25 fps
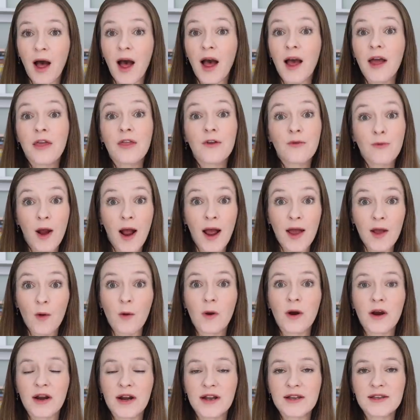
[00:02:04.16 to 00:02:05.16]
by the RIE
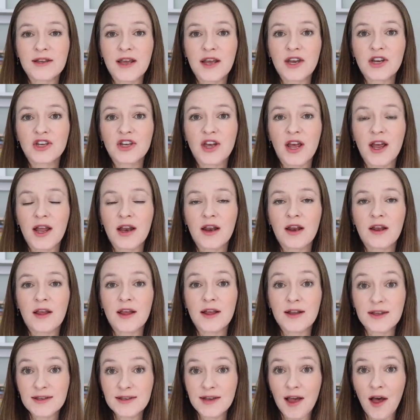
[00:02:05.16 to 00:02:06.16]
organization
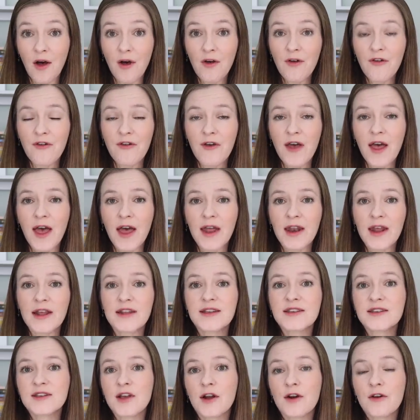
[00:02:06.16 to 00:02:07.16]
itself, and
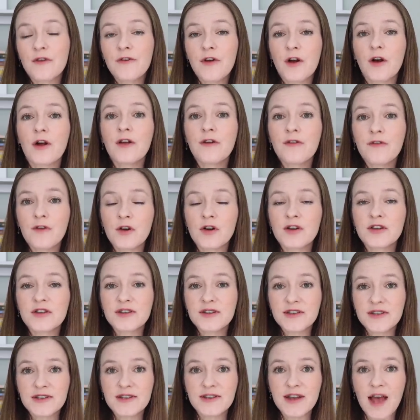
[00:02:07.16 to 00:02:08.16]
it's their very
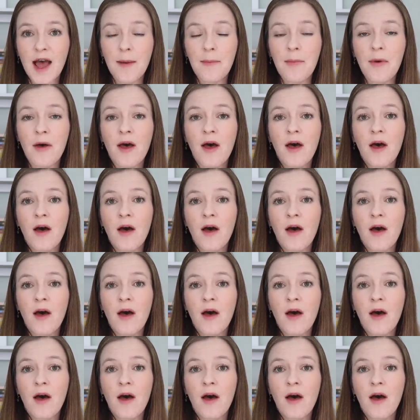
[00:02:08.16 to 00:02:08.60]
first step